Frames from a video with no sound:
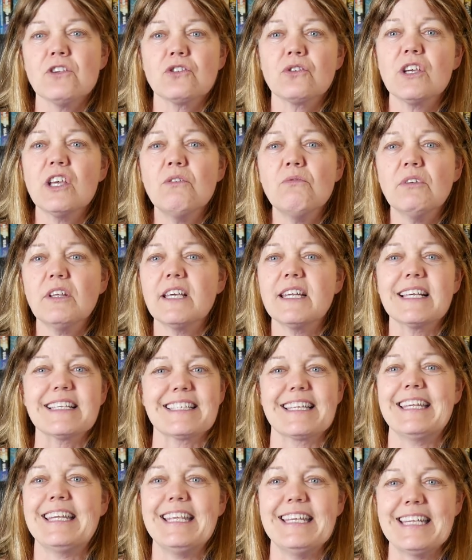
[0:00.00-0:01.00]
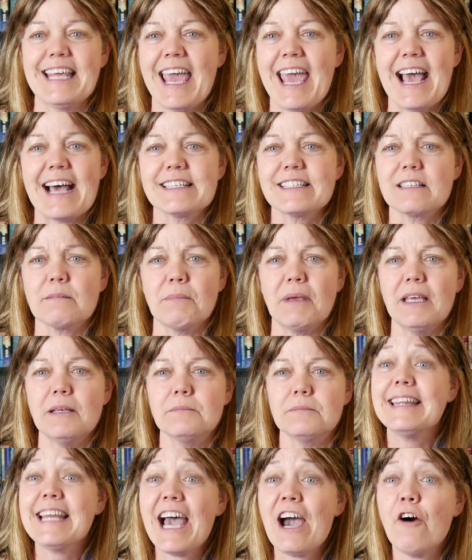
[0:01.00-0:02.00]
so he really doesn't need to ask me.
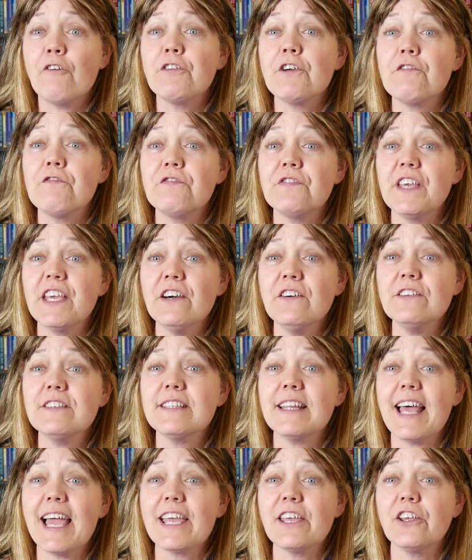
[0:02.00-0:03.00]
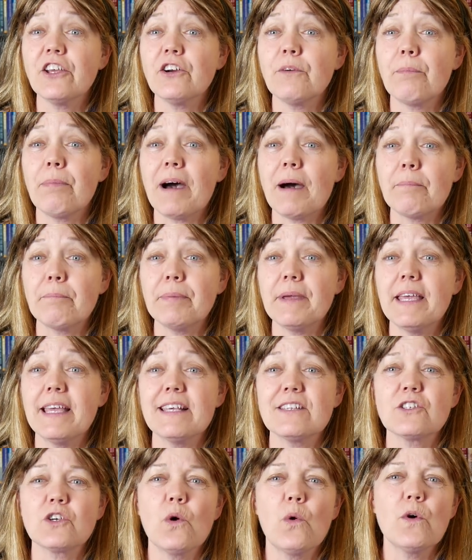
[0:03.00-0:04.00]
Now, if it feels like your puppy
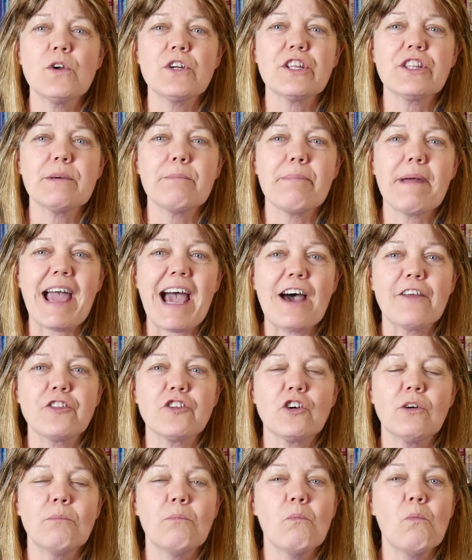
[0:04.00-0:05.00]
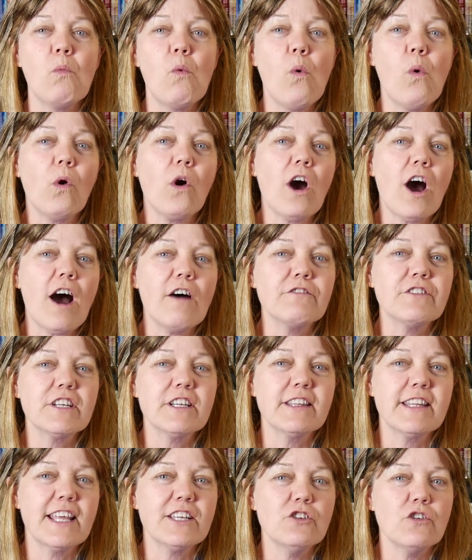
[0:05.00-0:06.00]
is going to the bathroom more
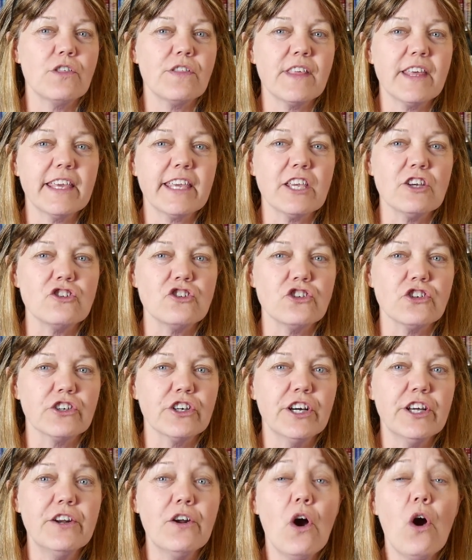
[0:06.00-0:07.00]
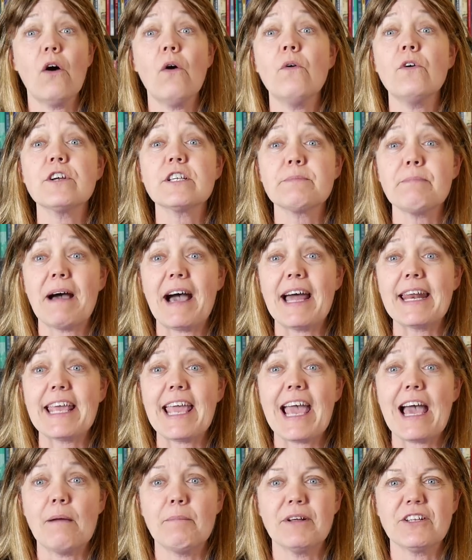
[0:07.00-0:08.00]
often than you think he should, or his potty
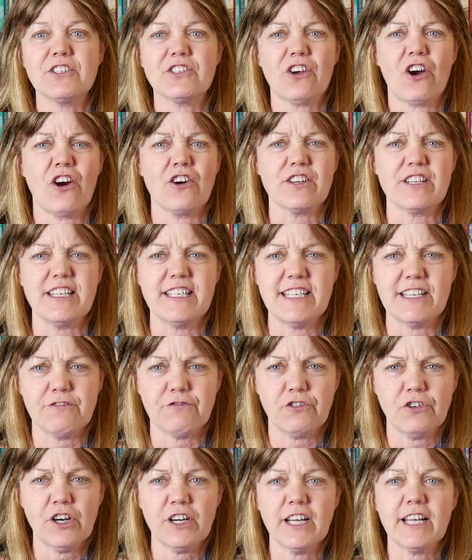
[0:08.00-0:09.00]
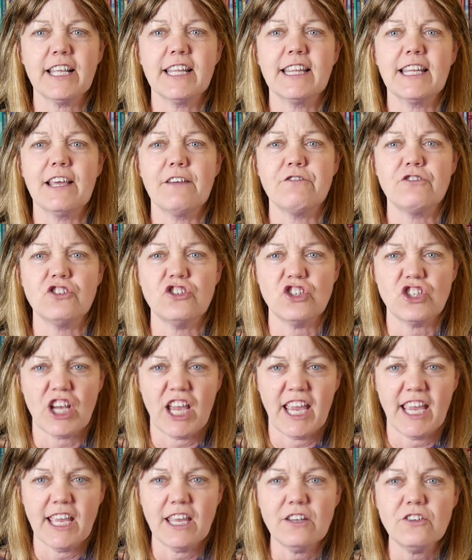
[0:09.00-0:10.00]
habits are different and they've
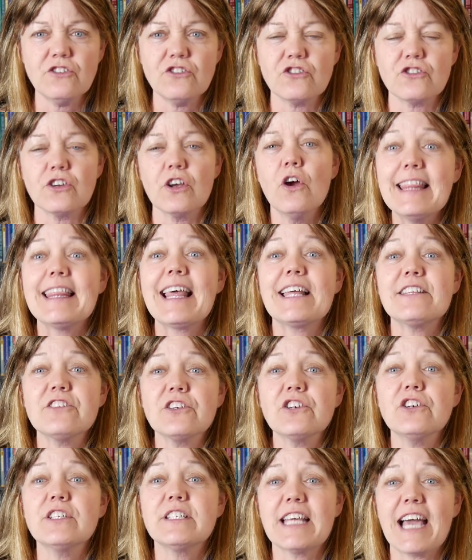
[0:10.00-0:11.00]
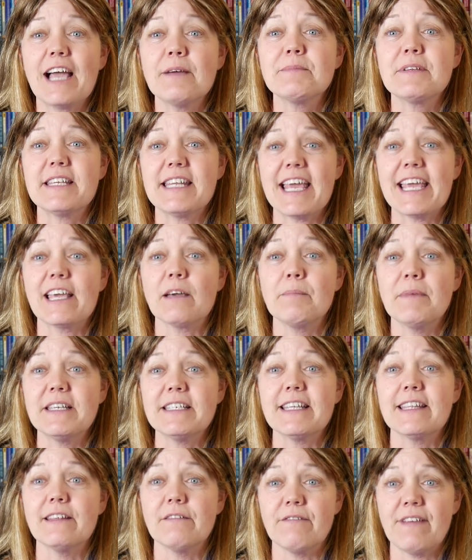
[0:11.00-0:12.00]
changed, that's a good time to take him
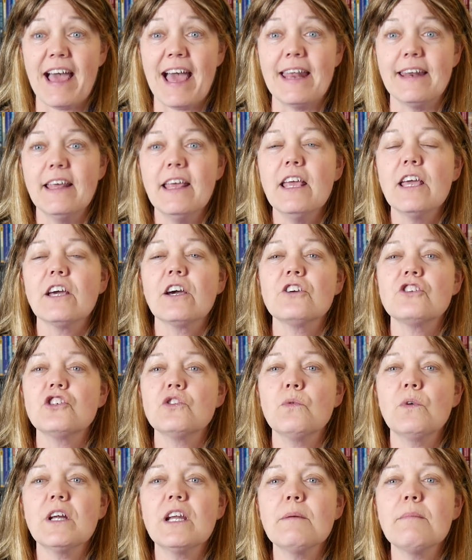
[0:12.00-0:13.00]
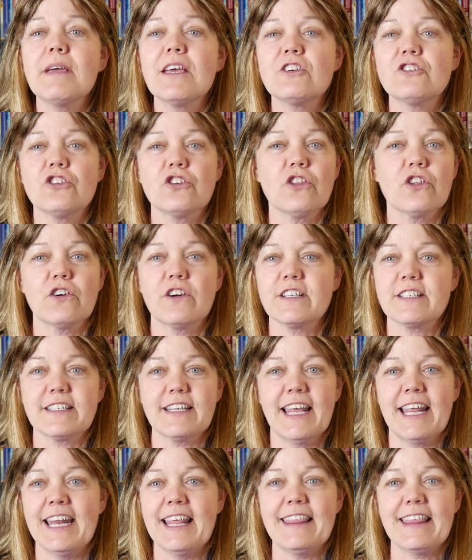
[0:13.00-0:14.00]
into the vet because you want to make sure there
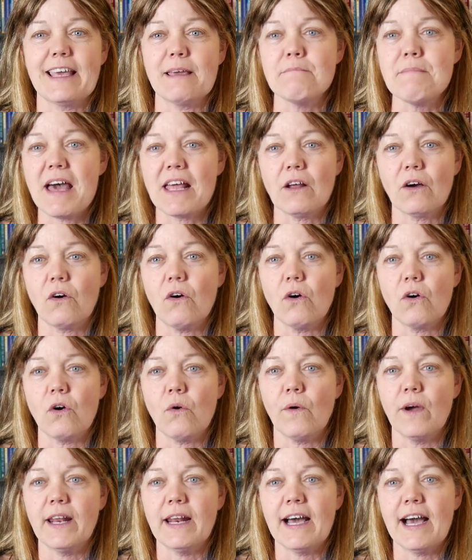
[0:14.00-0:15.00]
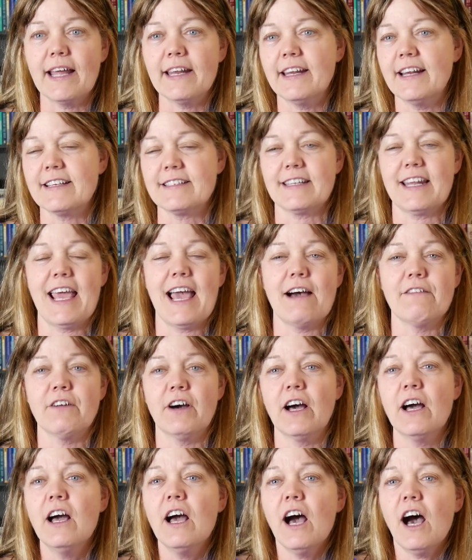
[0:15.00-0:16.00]
isn't anything medical going on. He doesn't
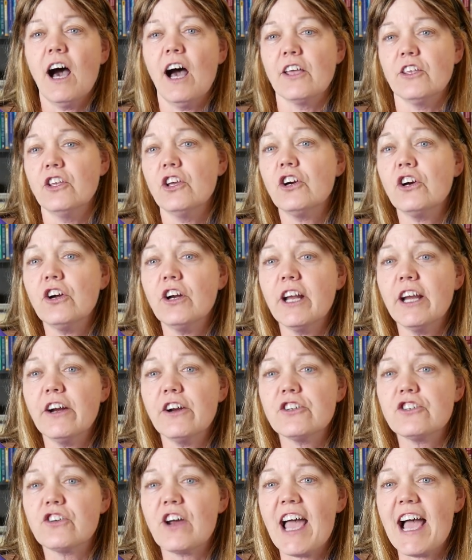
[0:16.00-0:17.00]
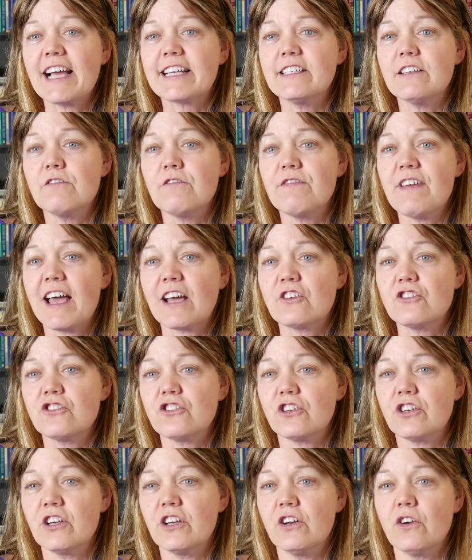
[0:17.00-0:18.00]
have a urinary tract
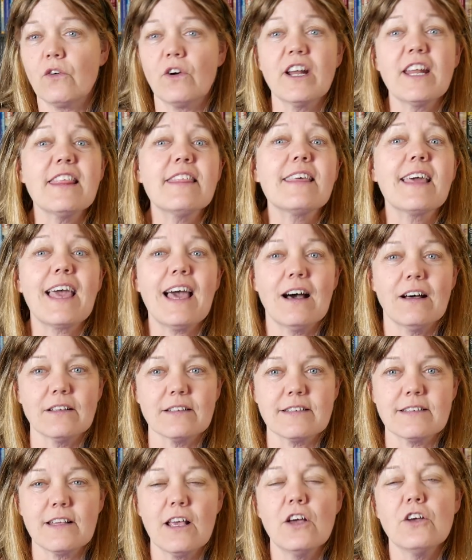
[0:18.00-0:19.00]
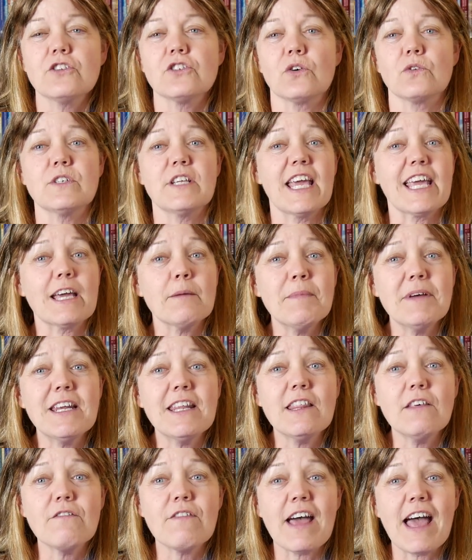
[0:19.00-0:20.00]
infection or anything else. So take him
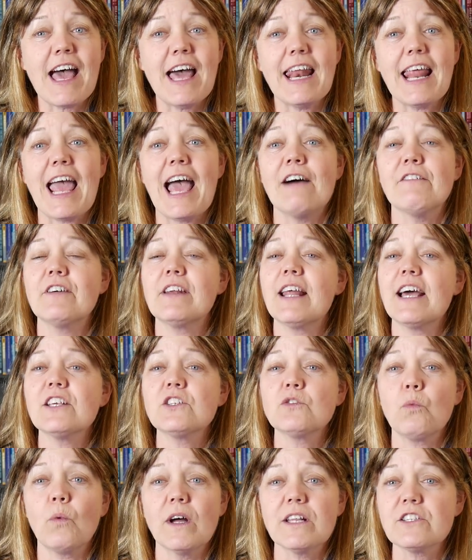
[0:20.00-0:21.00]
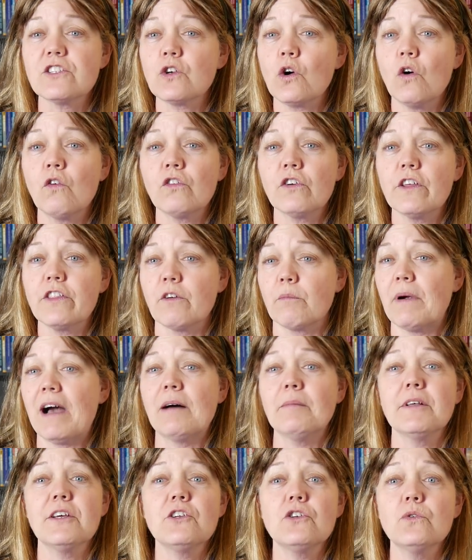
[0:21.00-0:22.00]
into the vet, have a nice once over. They'll
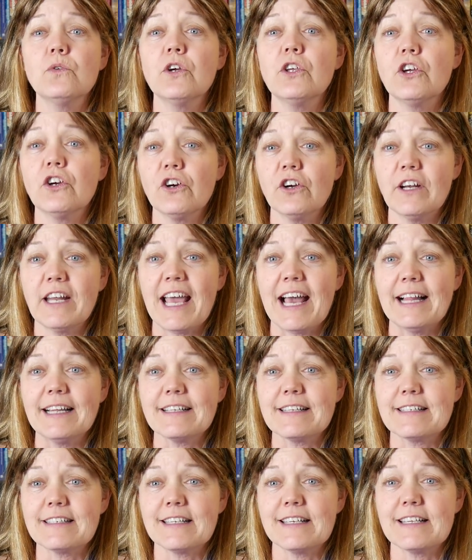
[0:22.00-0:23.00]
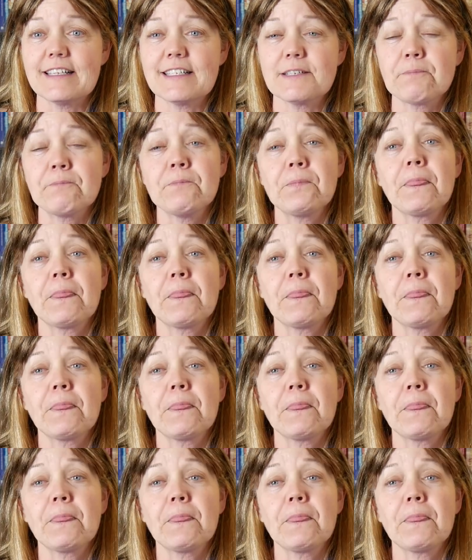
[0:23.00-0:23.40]
probably do a urinalysis.